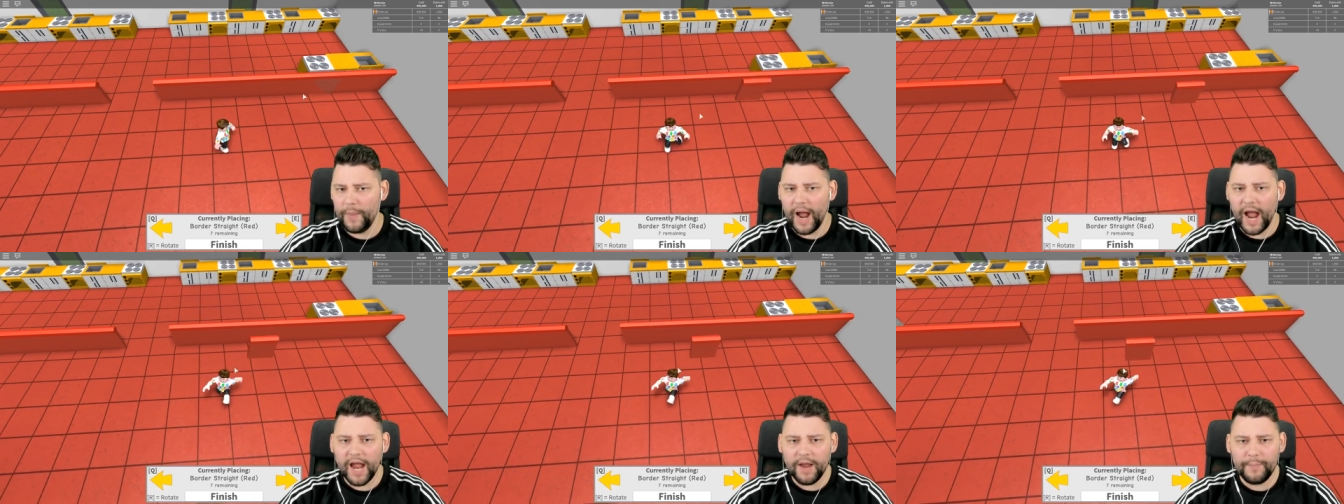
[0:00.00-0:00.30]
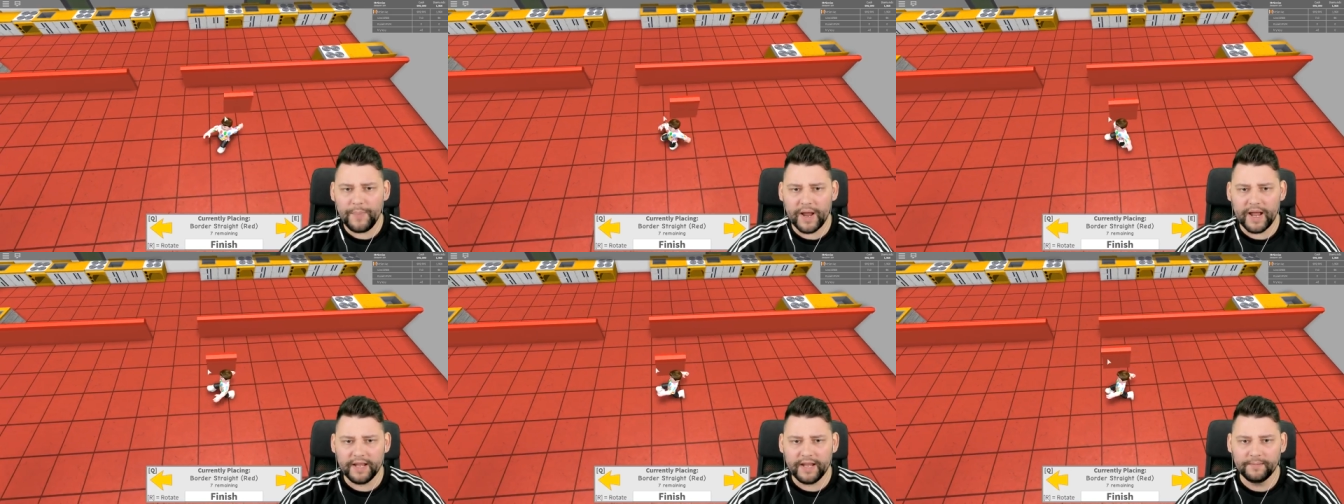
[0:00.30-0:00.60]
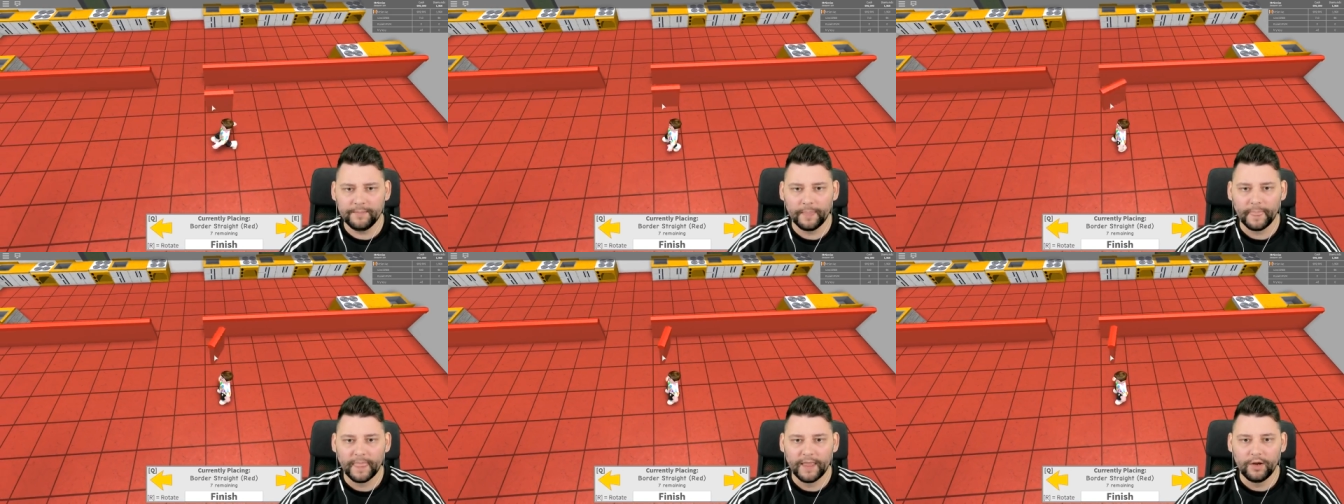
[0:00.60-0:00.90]

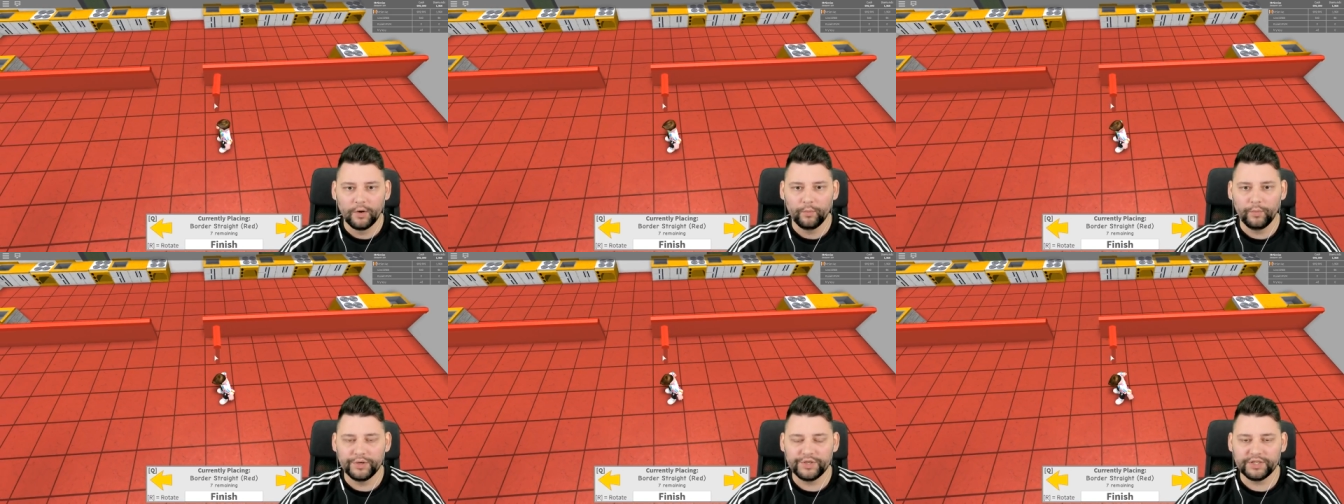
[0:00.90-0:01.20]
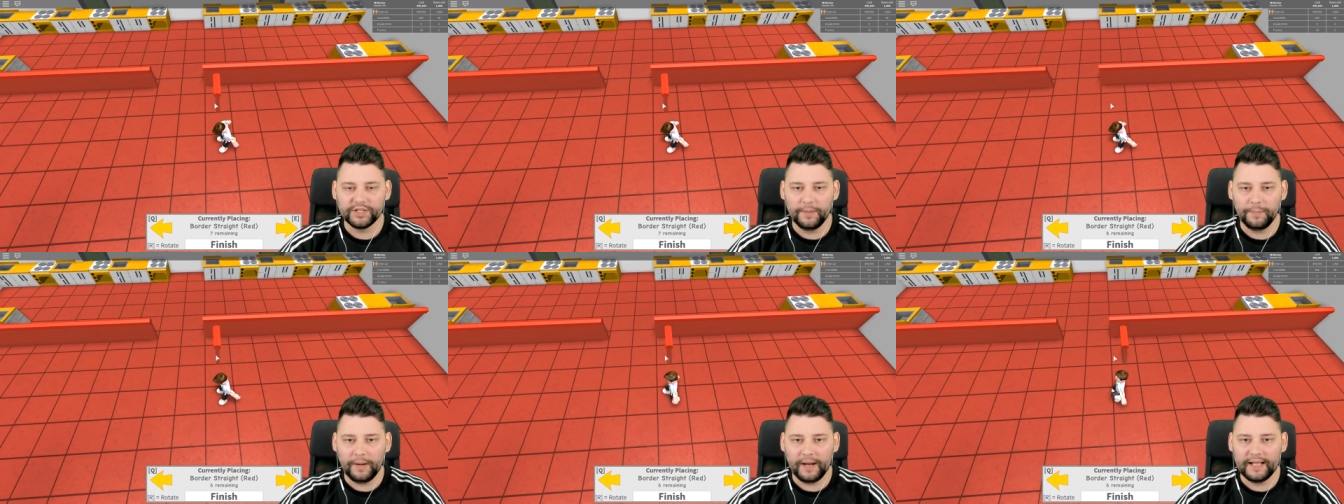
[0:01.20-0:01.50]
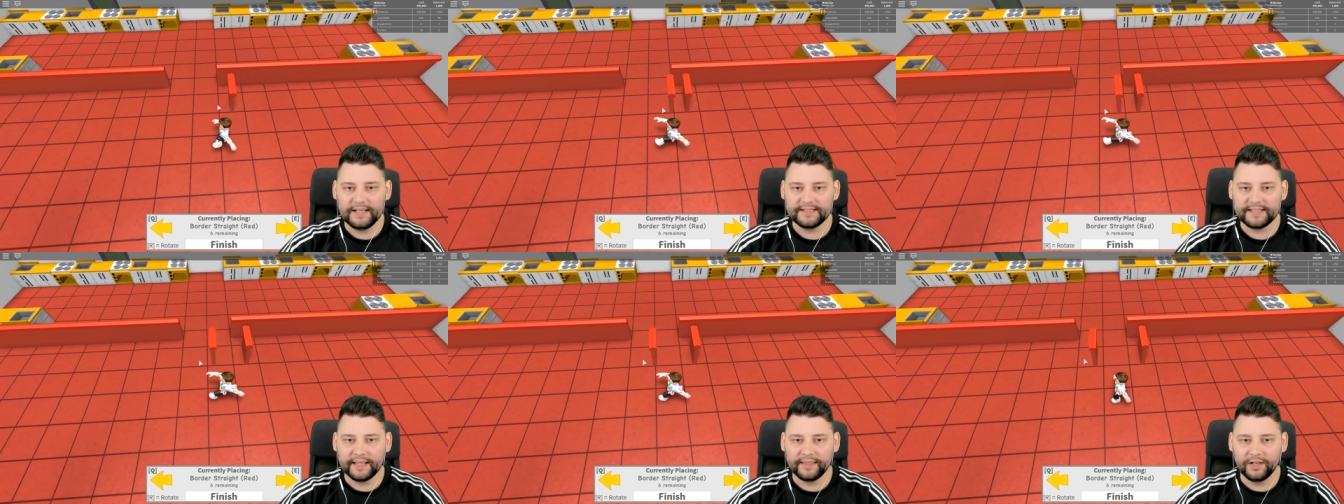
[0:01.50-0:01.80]
Baby! We should have
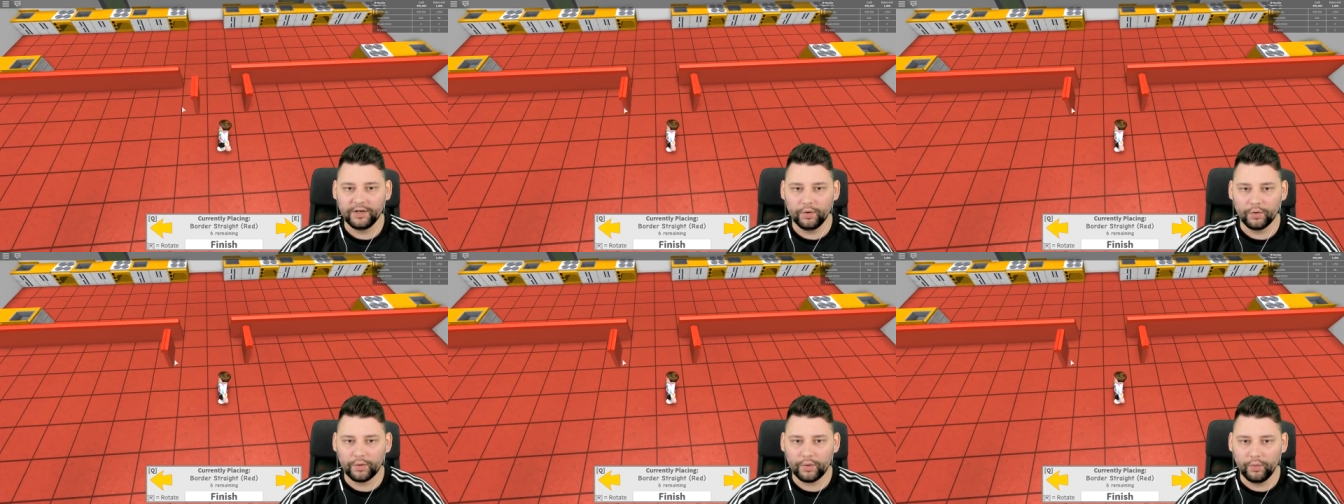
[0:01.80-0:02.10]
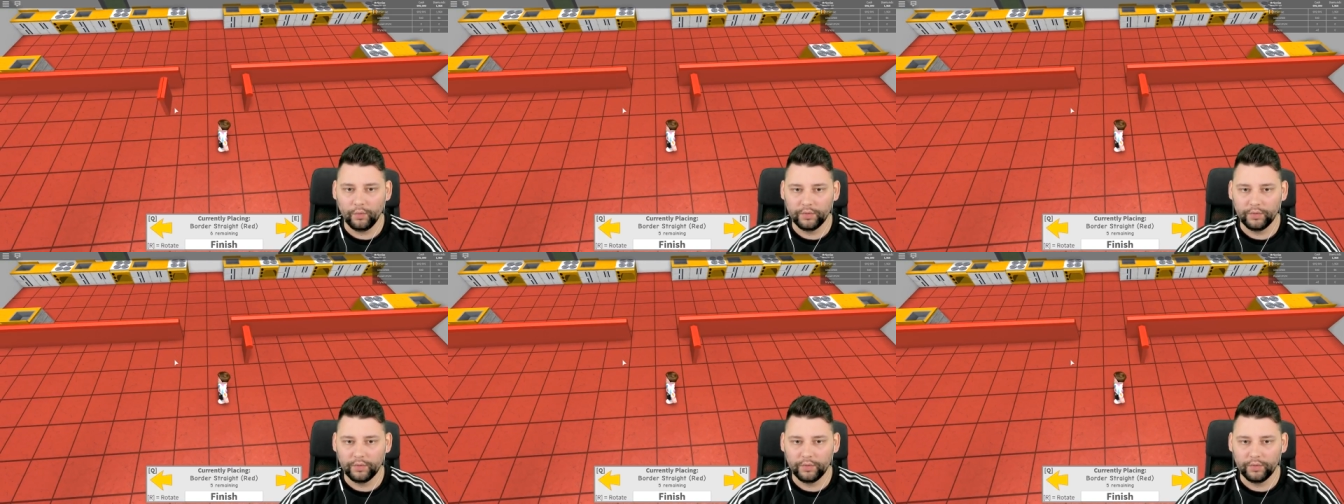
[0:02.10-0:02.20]
placed down the little